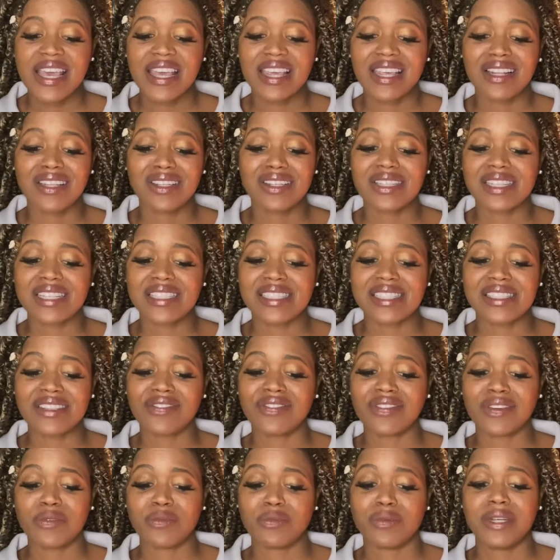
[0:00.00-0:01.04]
It looked as
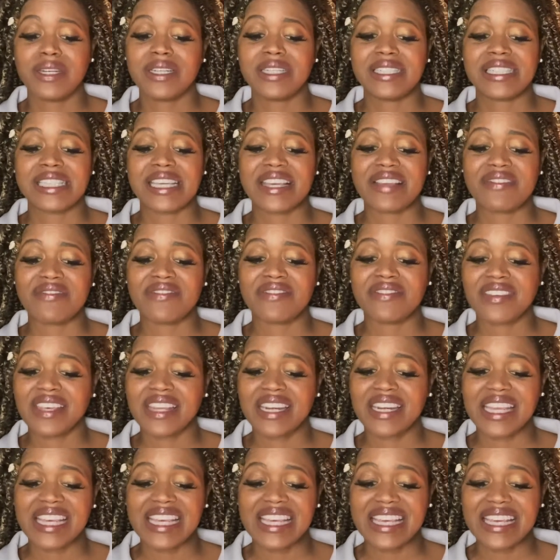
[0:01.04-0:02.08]
if it wouldn't
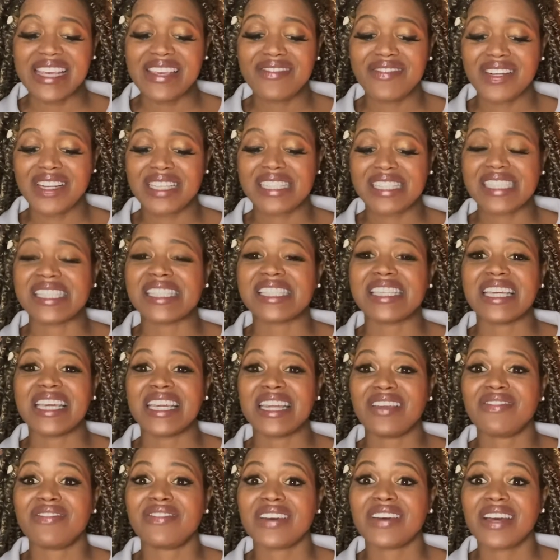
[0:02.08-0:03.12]
fit even a
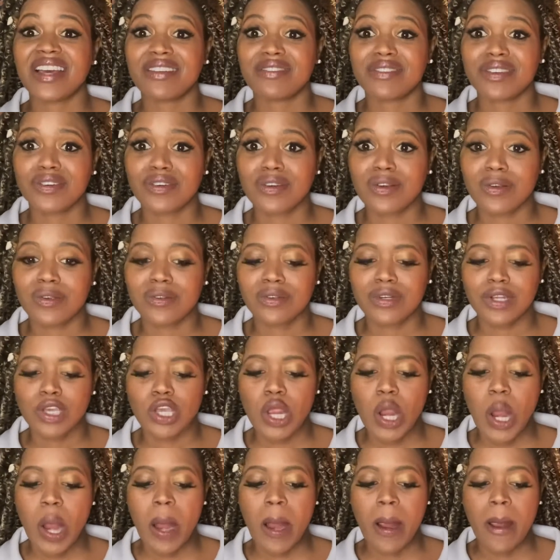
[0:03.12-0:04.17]
skinny 5-year-old.
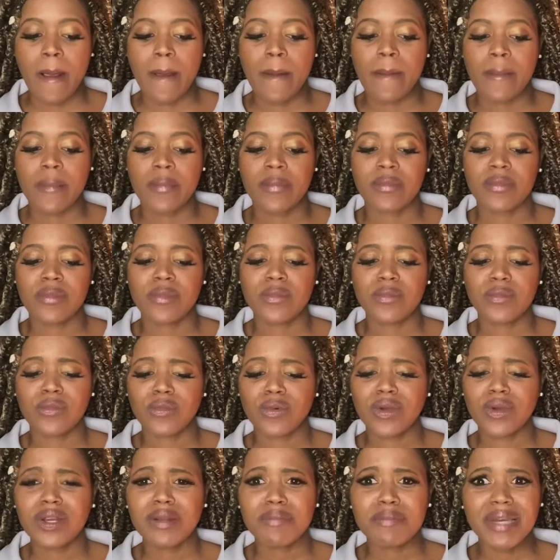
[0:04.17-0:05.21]

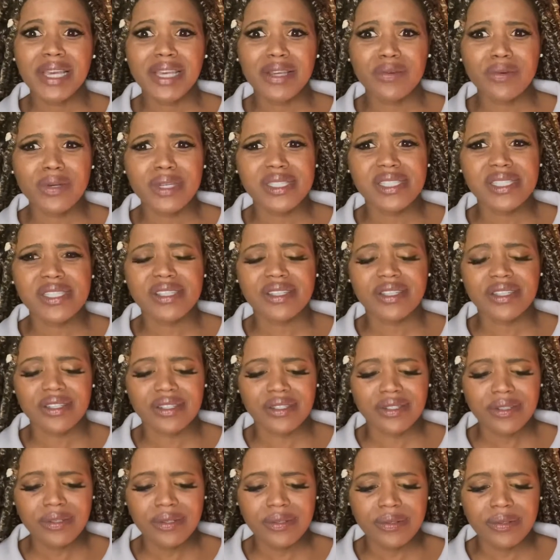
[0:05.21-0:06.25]
"What am I going to
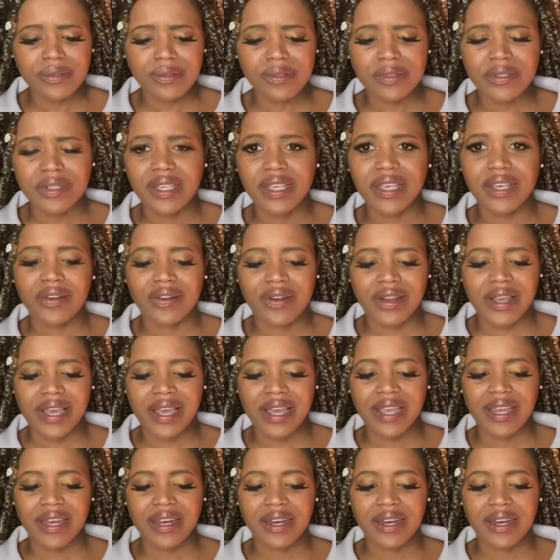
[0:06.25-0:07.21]
do?" he cried.